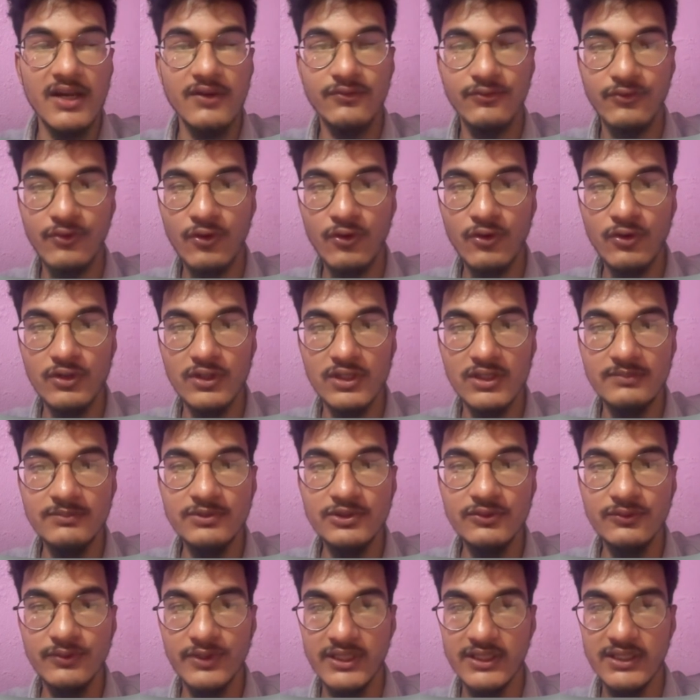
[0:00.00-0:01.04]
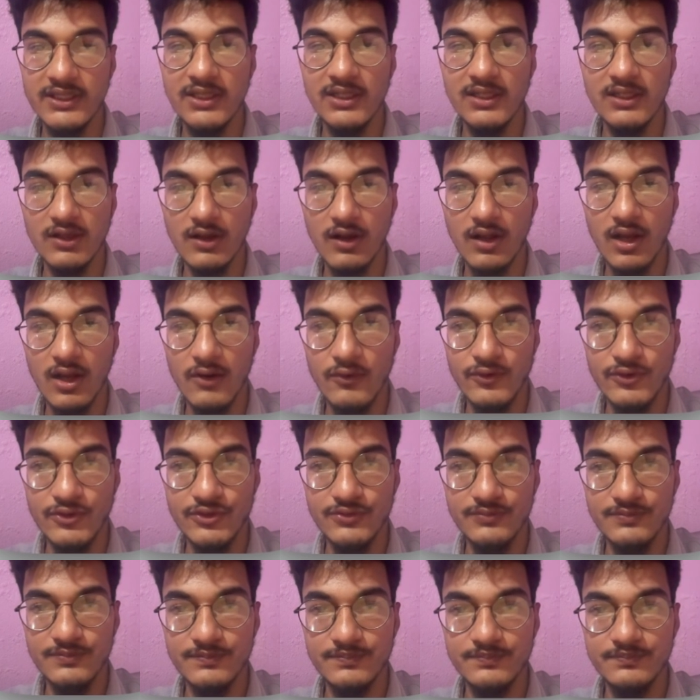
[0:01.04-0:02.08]
are four columns with
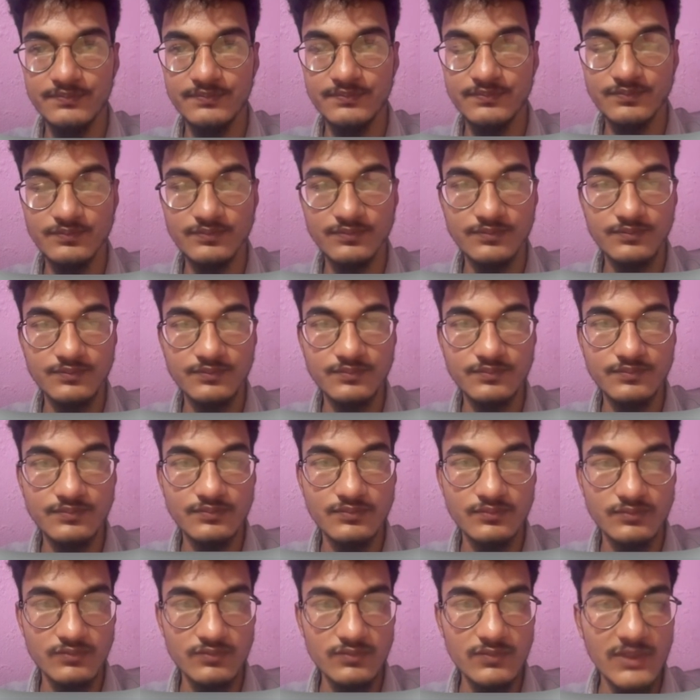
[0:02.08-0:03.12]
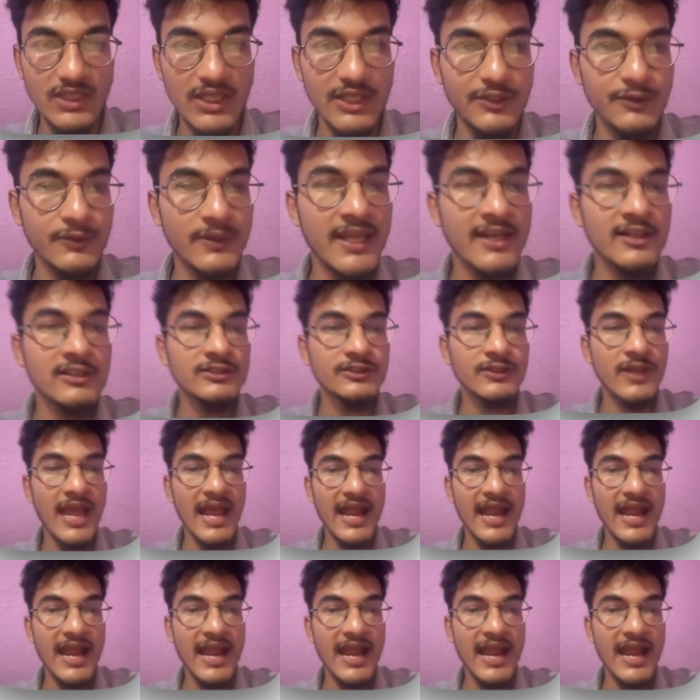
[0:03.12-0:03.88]
callouts. You can also